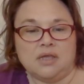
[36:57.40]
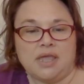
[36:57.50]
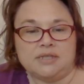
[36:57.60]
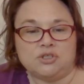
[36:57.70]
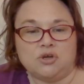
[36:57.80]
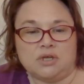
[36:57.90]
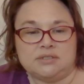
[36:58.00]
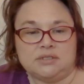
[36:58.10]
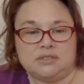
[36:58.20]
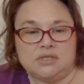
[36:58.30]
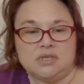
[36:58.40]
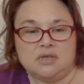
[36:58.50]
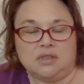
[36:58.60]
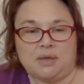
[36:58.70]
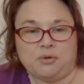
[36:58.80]
Hands Across the Sea
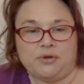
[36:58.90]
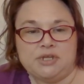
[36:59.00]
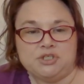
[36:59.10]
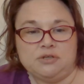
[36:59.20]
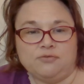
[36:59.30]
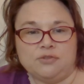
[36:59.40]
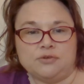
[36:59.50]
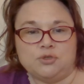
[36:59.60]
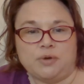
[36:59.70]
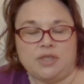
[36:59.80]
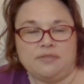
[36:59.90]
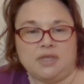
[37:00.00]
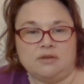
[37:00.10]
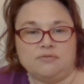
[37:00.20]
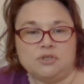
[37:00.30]
collaboration for their 20th
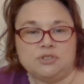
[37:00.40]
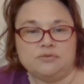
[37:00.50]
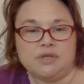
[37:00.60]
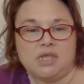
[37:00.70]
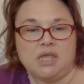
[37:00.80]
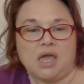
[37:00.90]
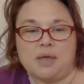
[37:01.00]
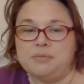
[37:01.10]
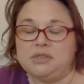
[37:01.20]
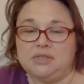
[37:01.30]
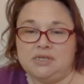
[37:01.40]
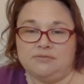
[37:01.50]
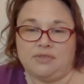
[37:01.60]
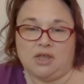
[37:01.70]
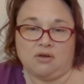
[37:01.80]
anniversary. I
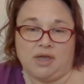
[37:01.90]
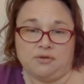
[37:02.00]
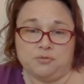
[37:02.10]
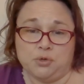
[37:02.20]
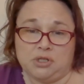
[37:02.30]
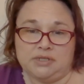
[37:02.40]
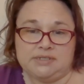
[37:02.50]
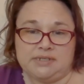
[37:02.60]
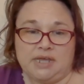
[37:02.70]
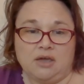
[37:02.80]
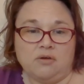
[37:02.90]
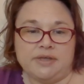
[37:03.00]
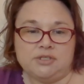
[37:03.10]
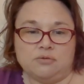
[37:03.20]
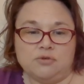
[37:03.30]
believe they are out of booklets now.
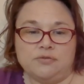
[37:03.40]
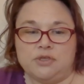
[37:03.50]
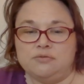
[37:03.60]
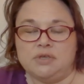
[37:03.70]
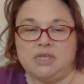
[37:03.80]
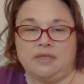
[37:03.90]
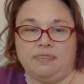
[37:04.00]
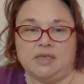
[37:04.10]
I don't know that you can get